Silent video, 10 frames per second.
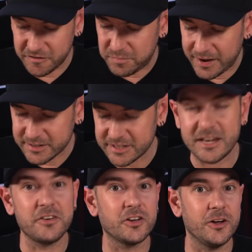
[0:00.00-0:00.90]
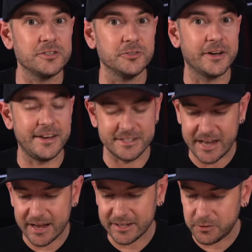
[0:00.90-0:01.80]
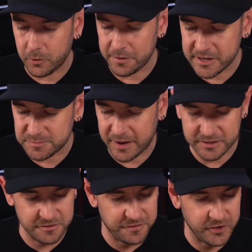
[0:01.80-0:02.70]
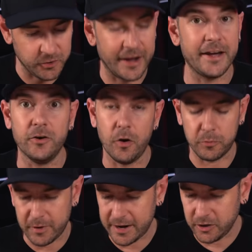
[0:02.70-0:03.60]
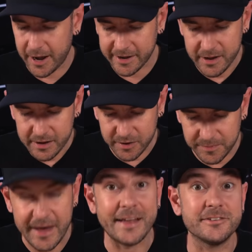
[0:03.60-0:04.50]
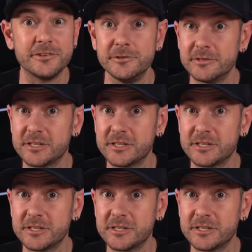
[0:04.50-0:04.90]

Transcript: of buttons, let's have a closer look at exactly what these buttons feel like and operate like compared to